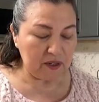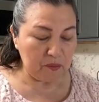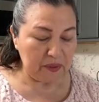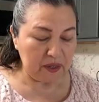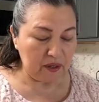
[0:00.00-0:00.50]

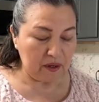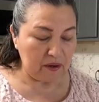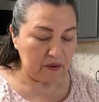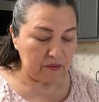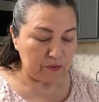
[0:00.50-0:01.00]
bit
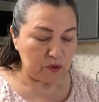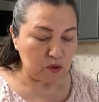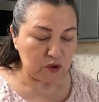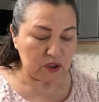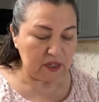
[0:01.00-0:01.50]
of
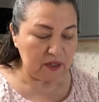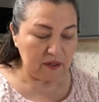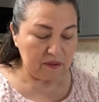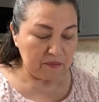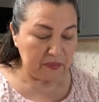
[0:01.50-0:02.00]

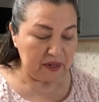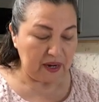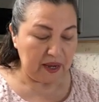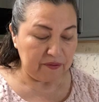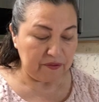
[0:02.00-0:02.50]
roasting, but
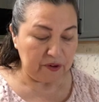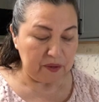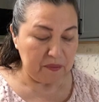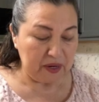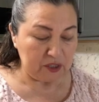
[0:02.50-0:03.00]
not
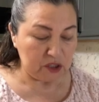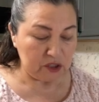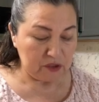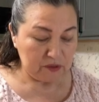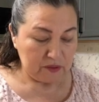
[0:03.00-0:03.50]
very much.